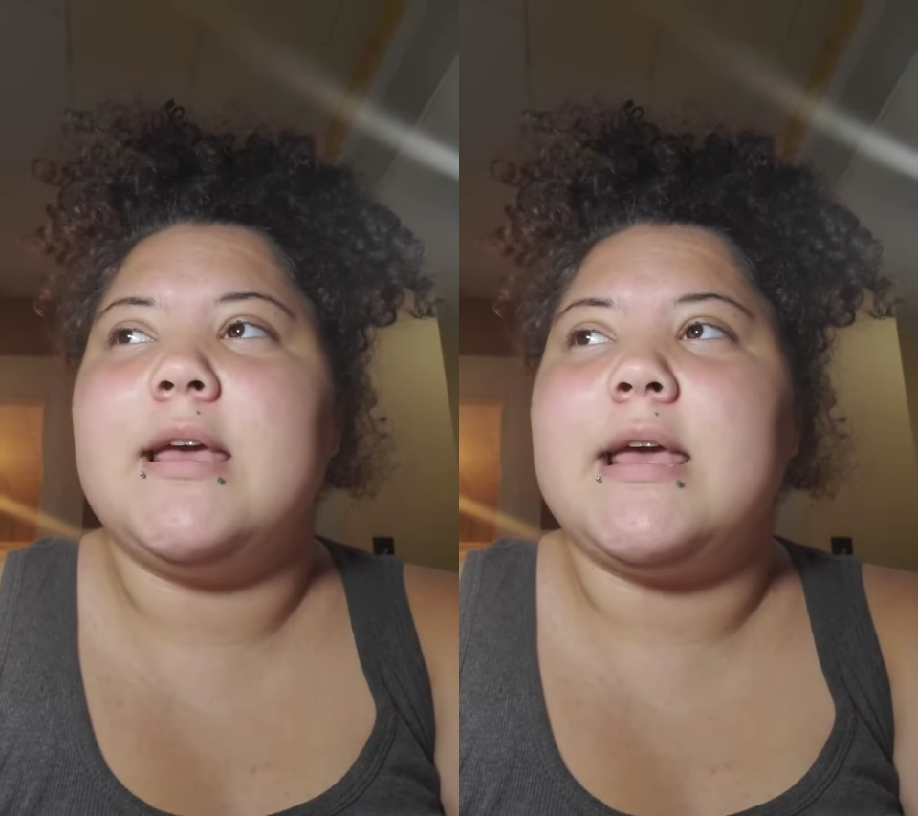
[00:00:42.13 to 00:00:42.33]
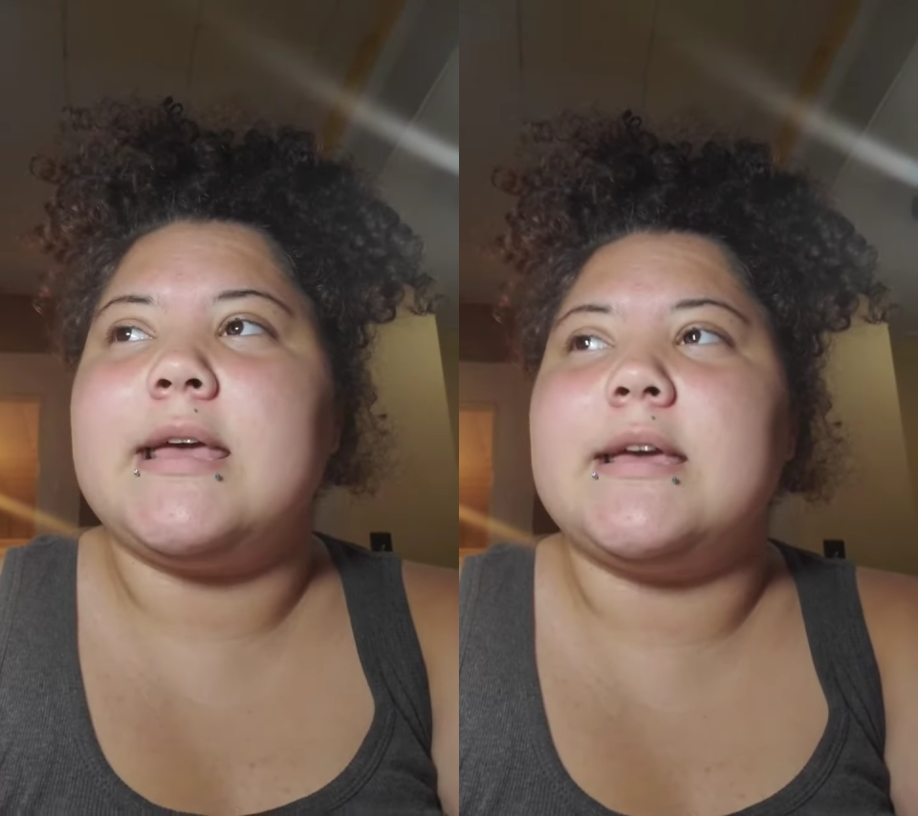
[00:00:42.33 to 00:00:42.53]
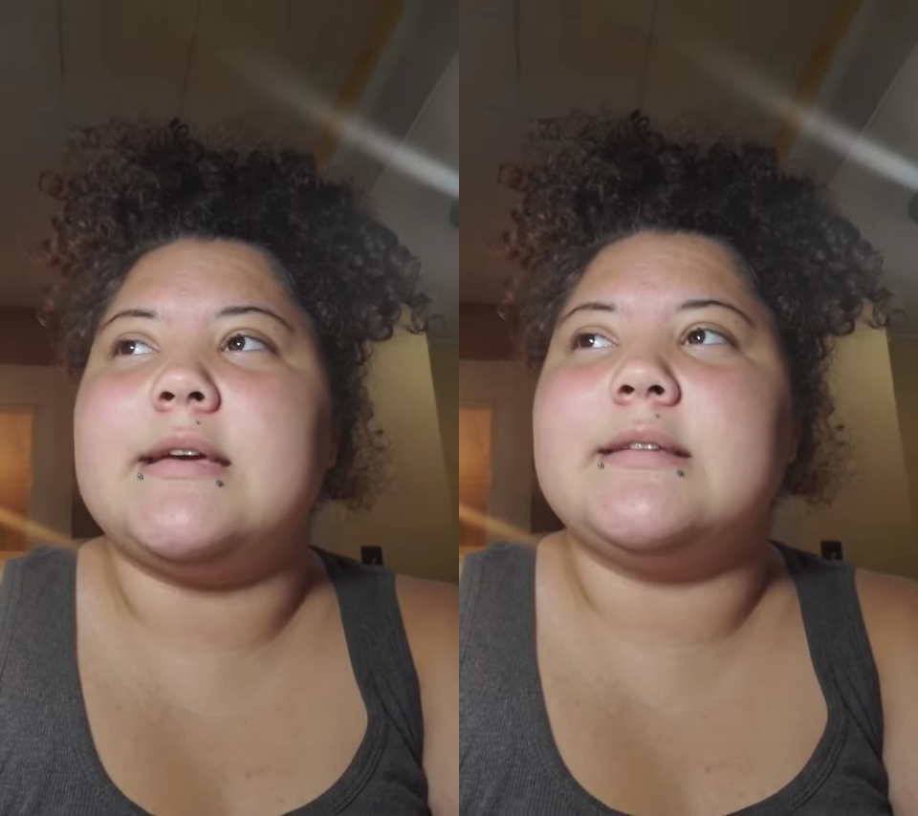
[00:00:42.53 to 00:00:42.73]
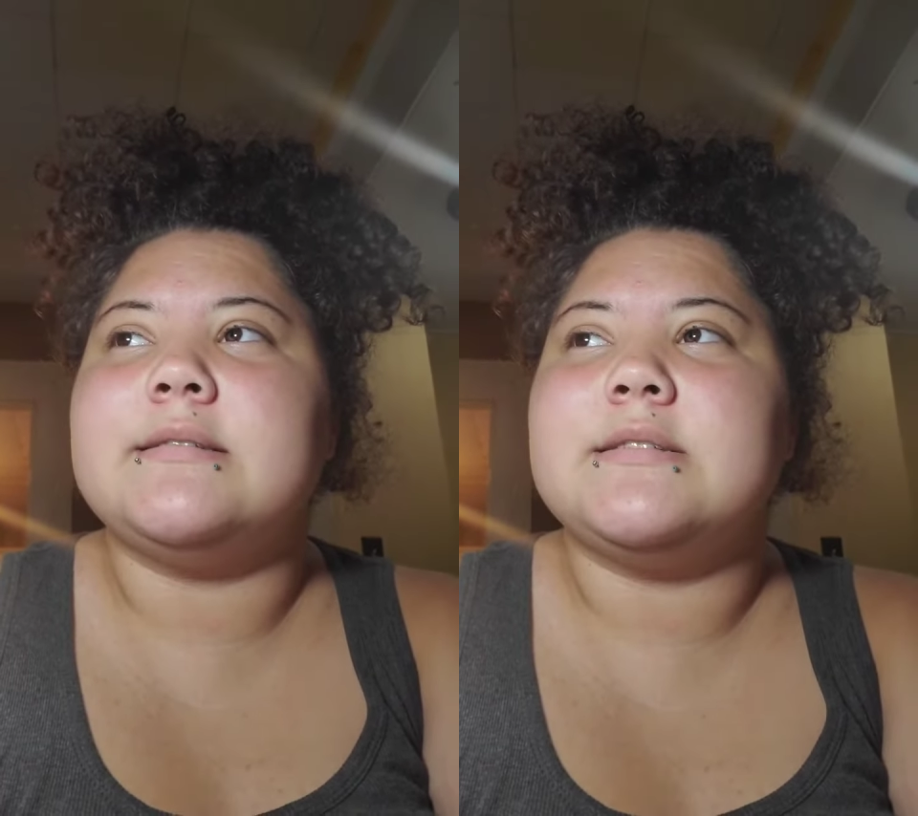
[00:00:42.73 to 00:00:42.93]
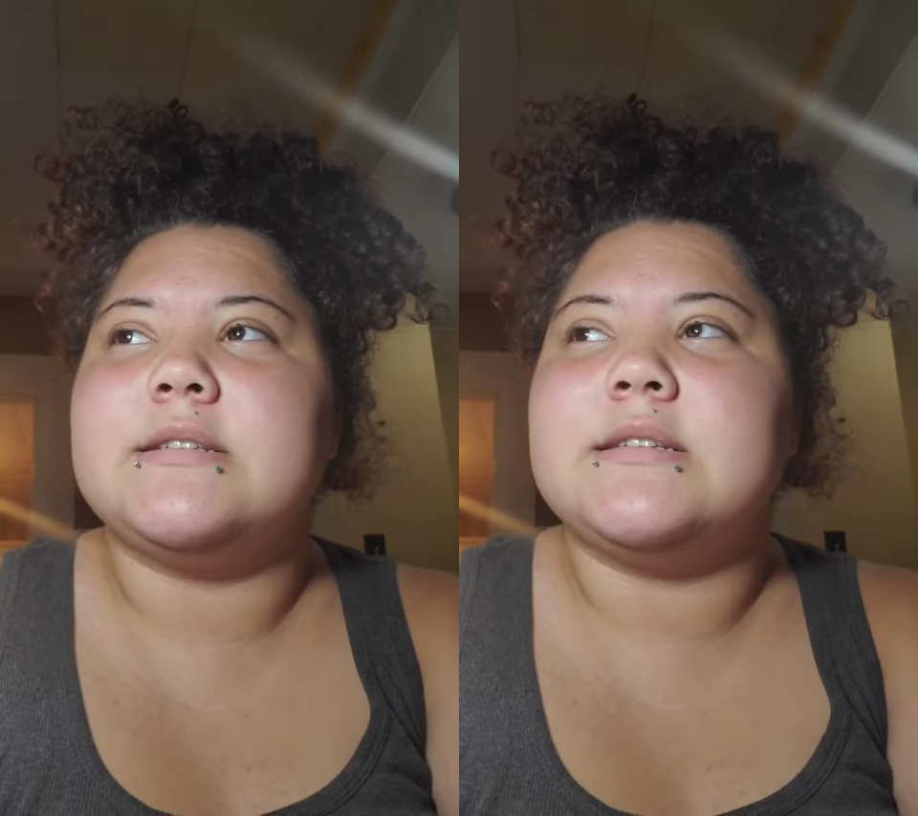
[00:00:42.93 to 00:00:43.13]

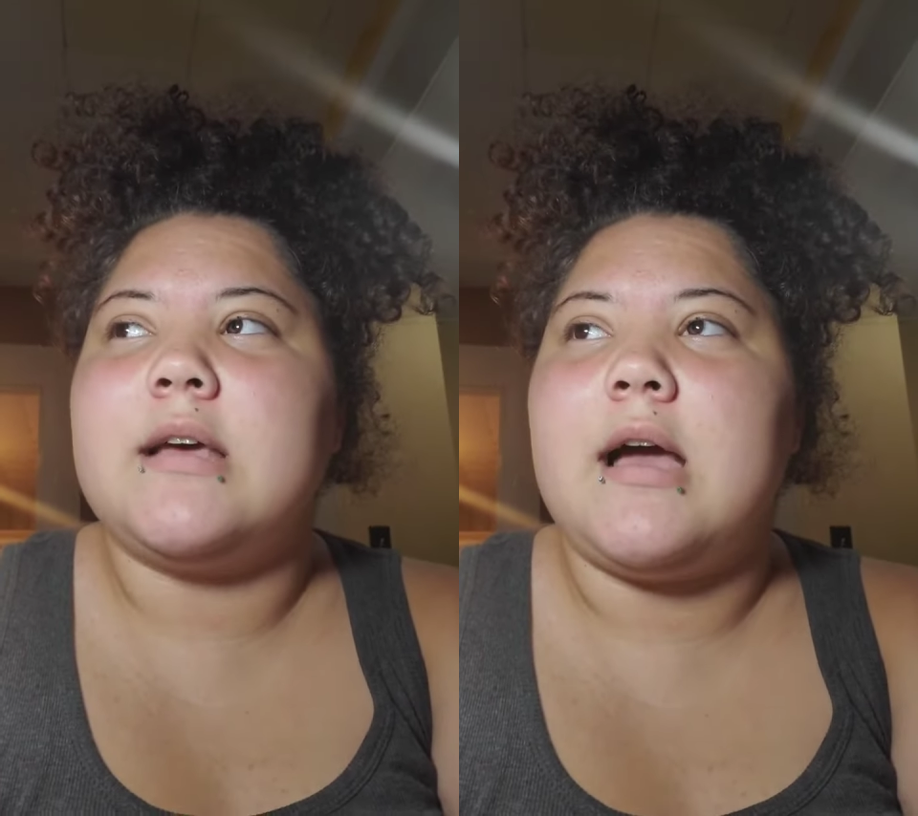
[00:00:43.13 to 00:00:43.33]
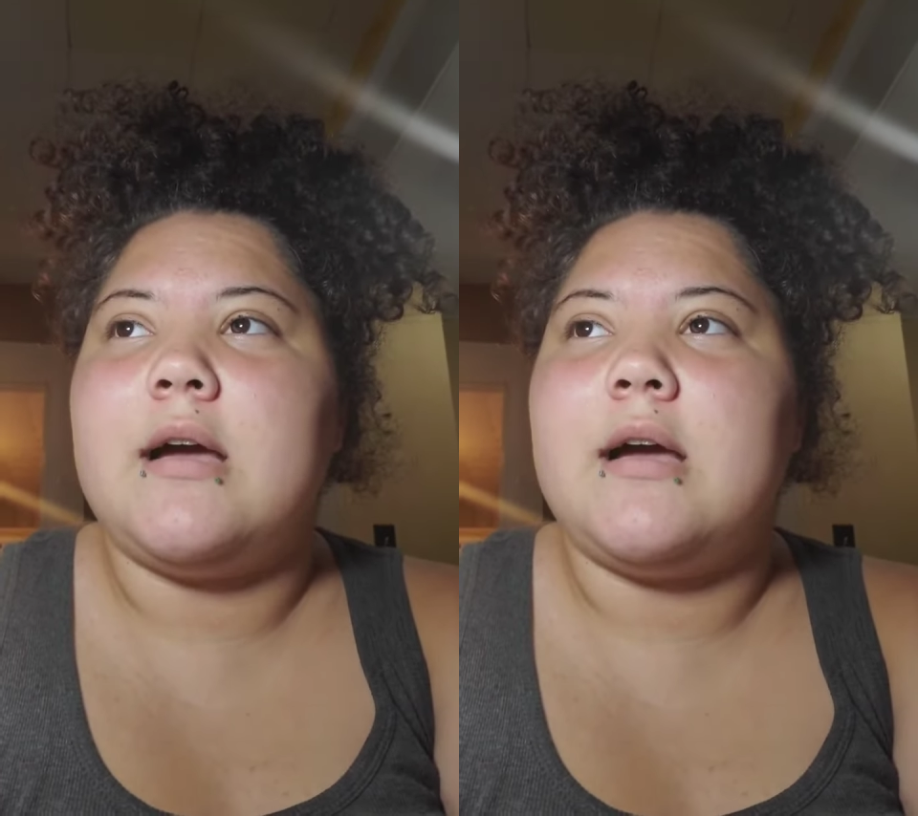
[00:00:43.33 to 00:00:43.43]
And